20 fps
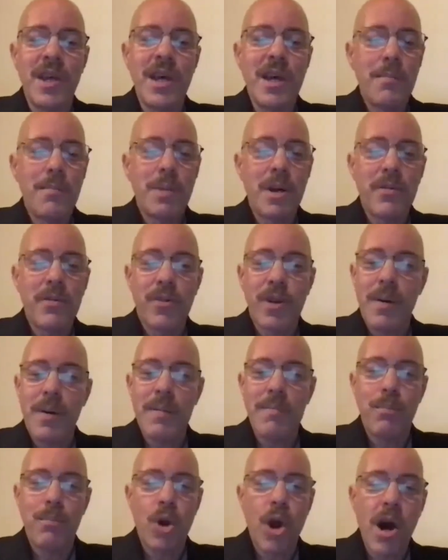but from a
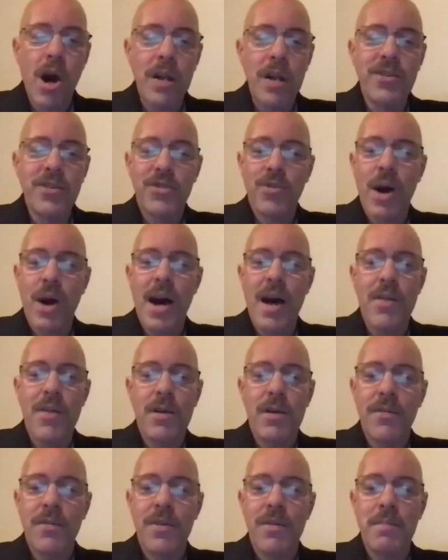broad swath
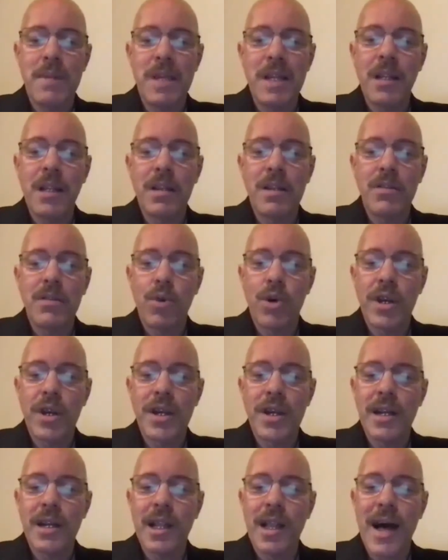of the middle and
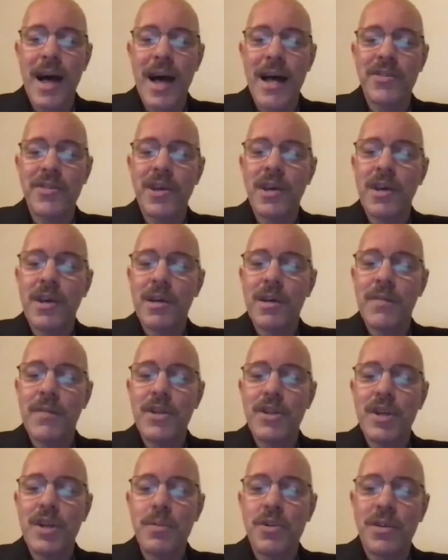working class of
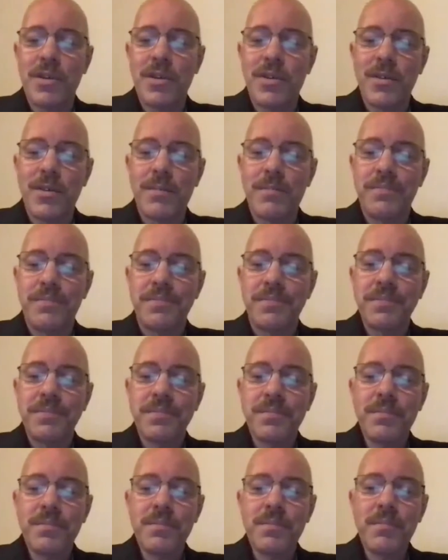Egyptians.
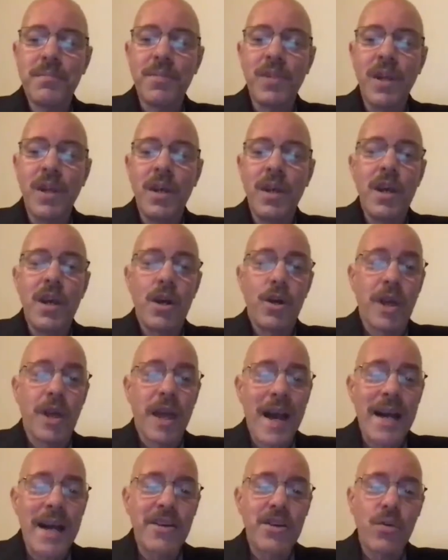
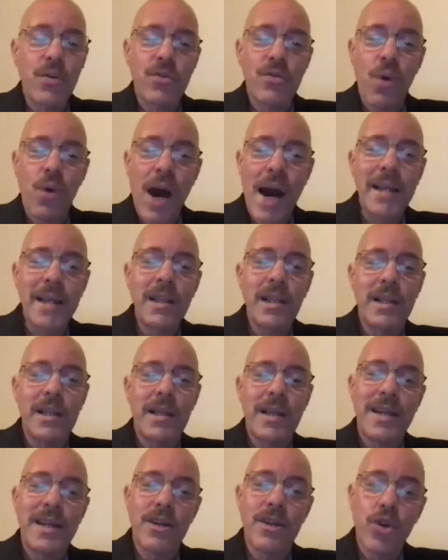El-Kasha was
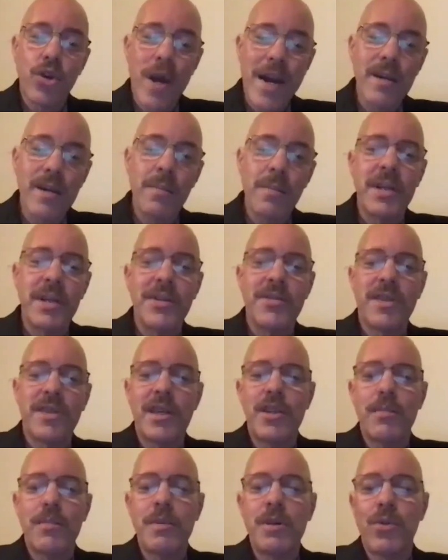widely and credibly
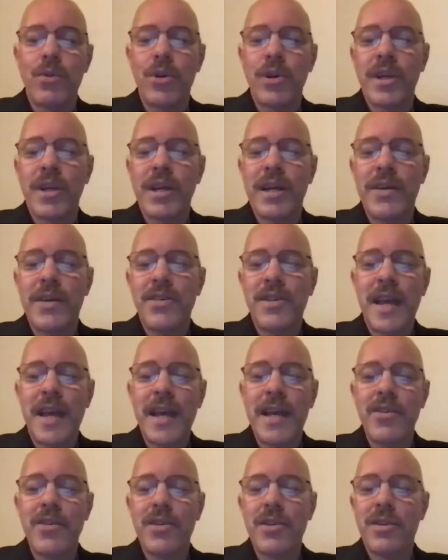said to be working as an
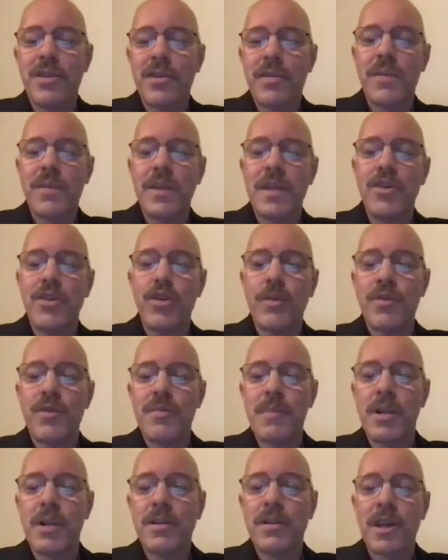agent of Egypt's
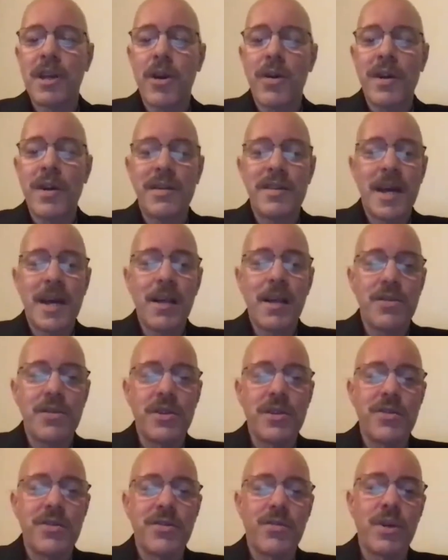military
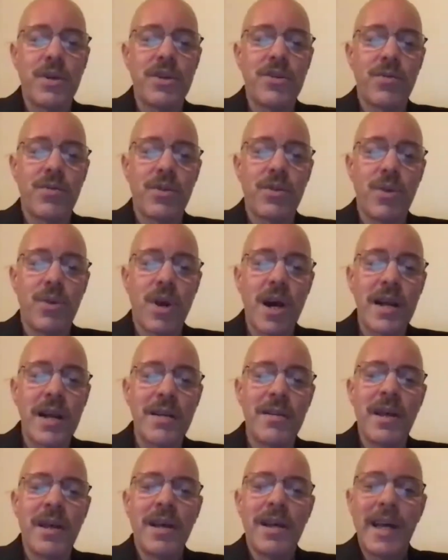intelligence, which was
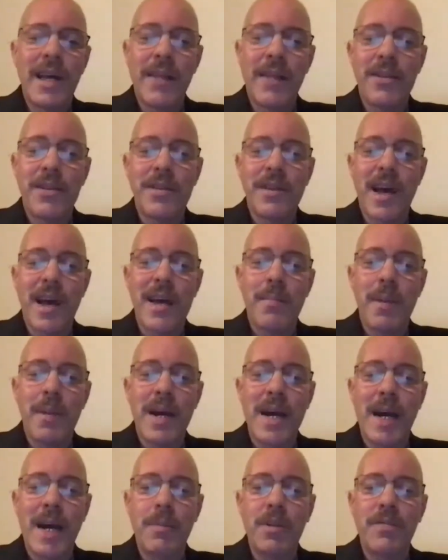run at the time by
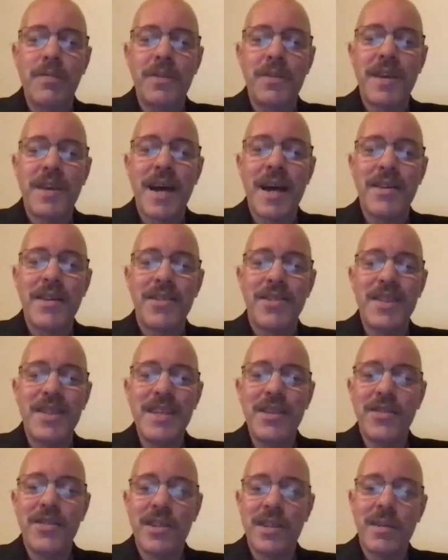Abdel Fattah
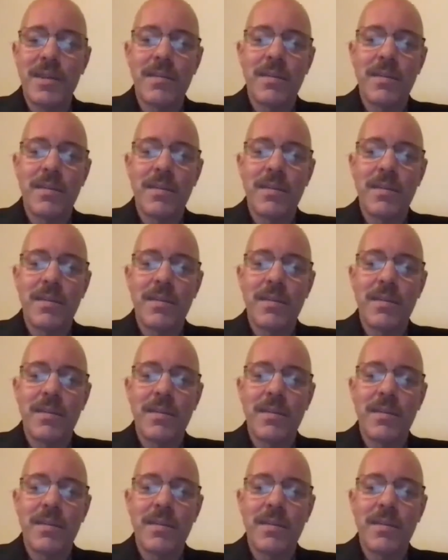el-Sisi.